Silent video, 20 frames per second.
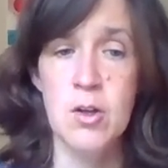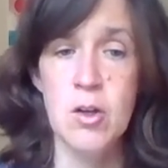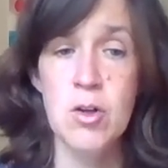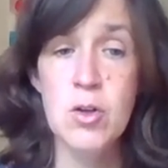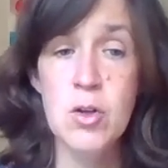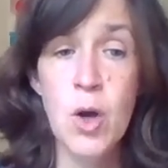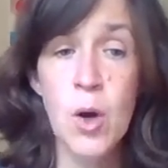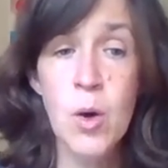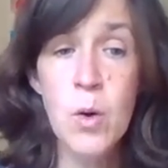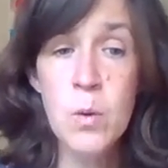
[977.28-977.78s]

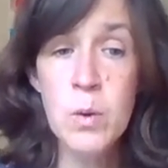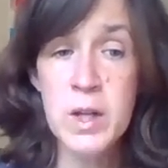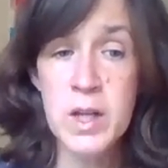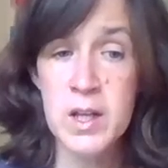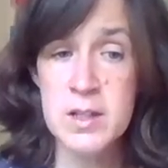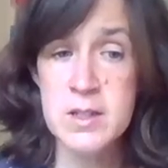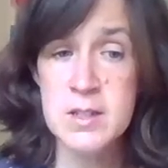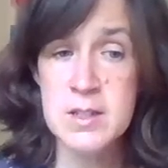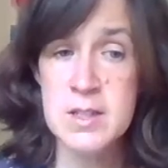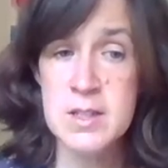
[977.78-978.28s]

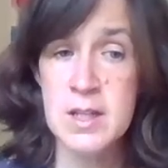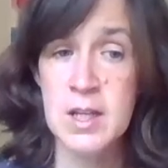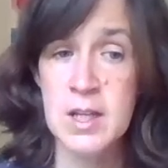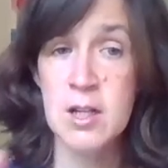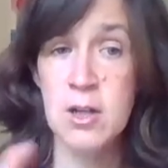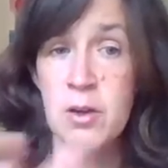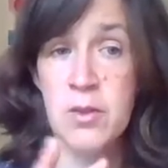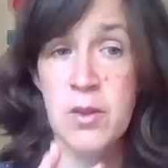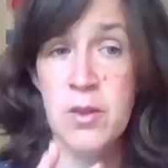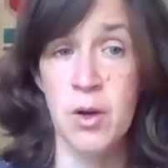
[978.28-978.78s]
Notice
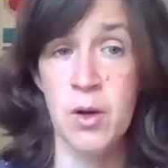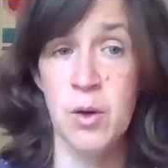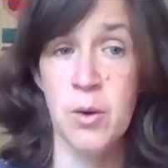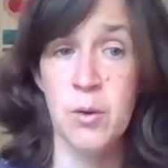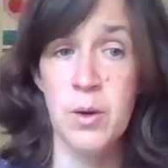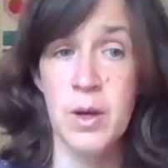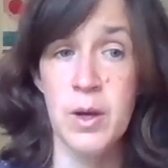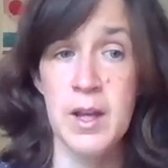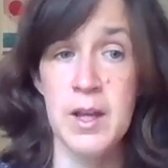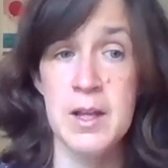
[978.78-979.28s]
here
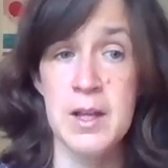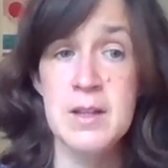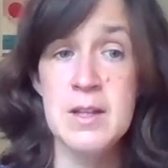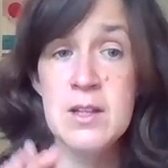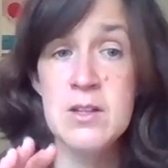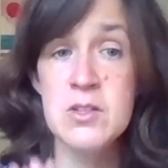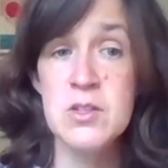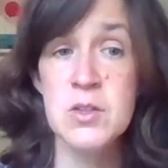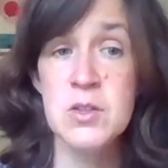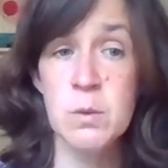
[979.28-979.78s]
though, in
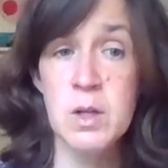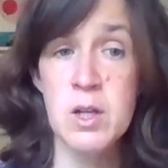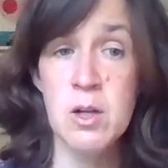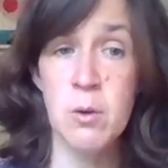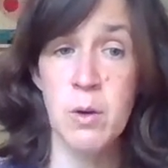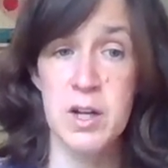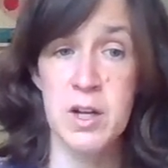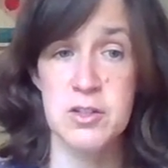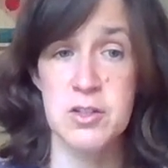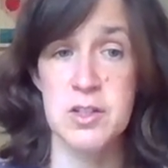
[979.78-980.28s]
these three
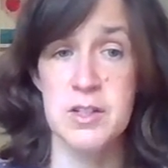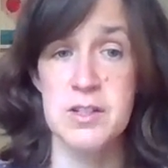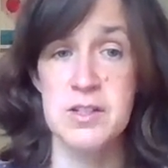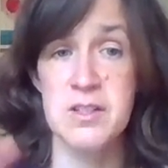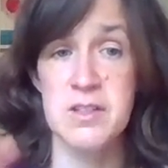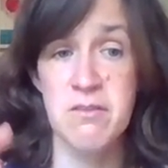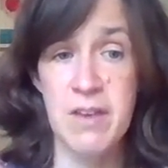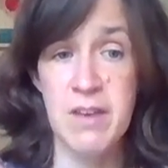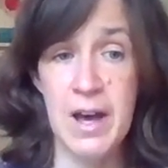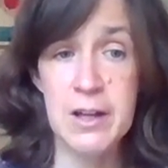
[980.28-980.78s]
questions,
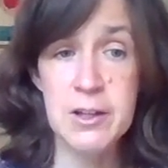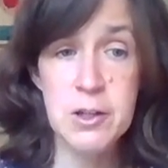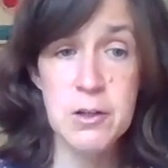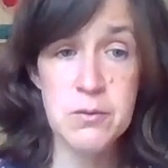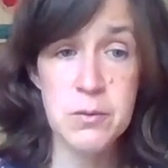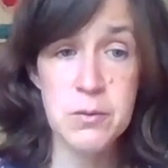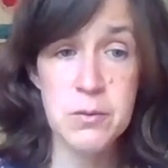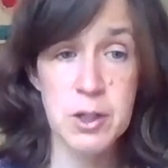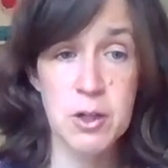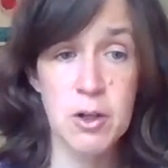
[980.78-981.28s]
the value
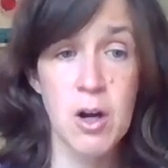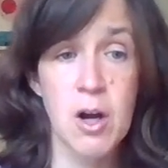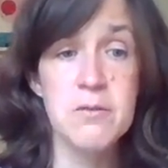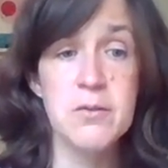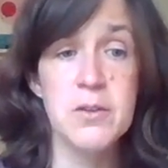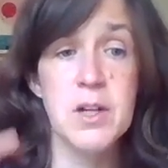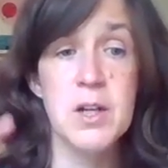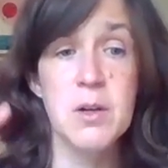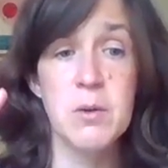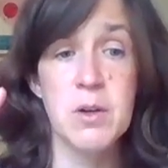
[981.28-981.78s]
of what you're
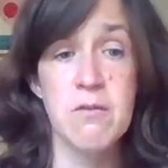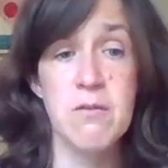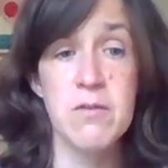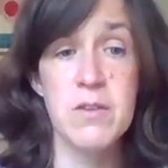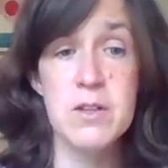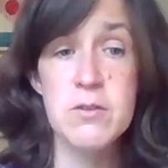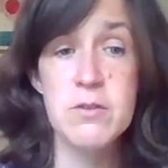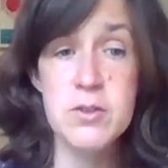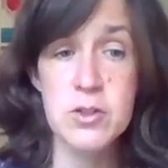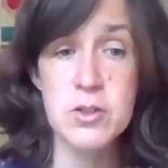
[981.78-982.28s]
offering, what it
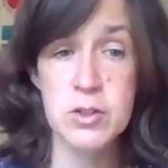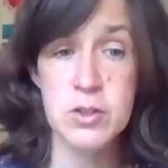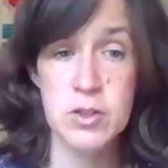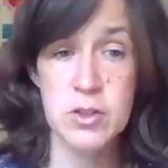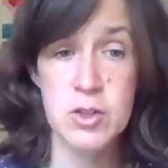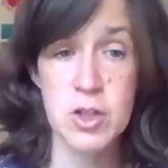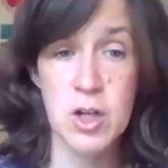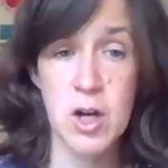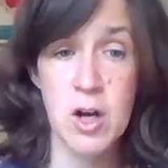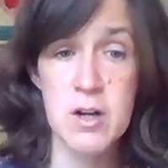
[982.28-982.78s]
feels good to
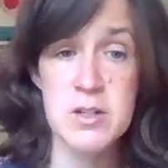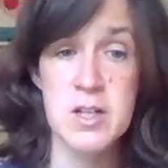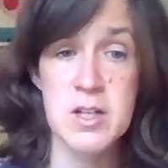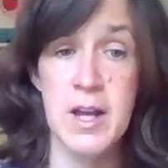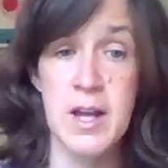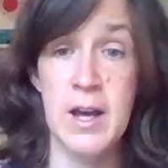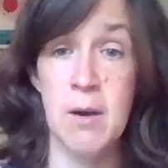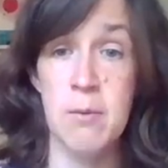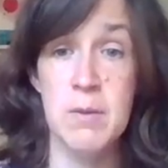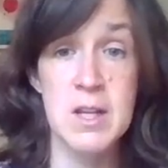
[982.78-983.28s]
charge, and
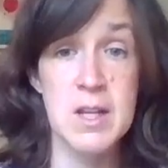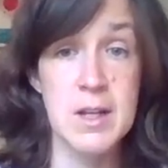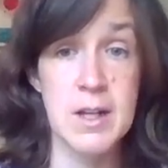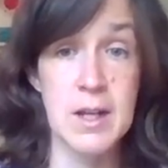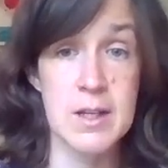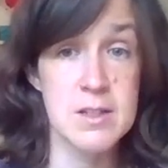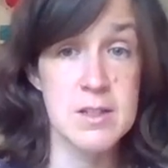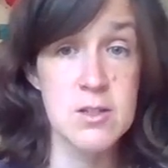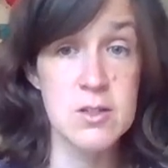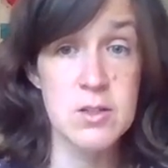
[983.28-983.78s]
how many
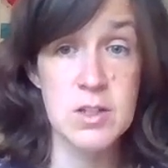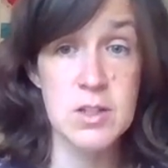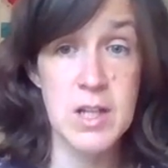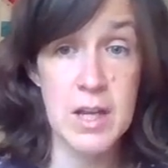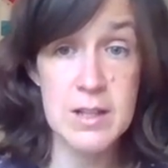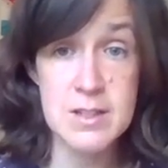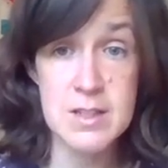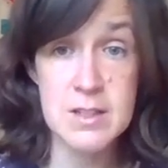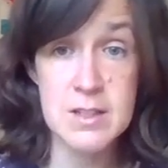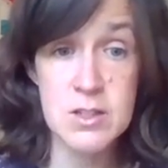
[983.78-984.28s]

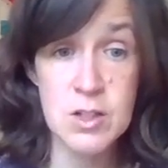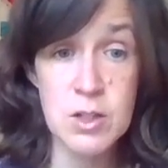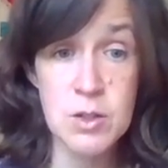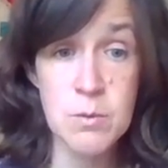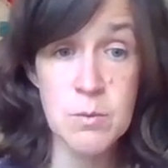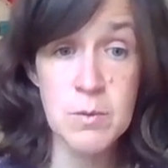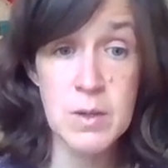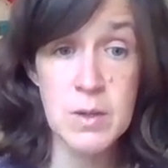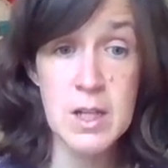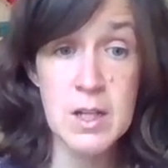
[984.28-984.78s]
yeses do
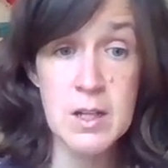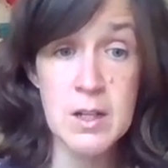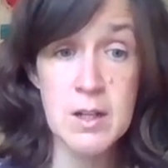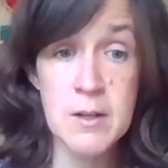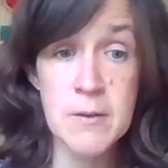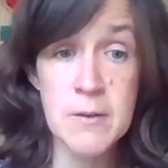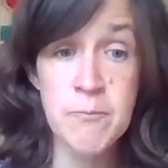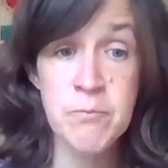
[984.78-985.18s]
you need?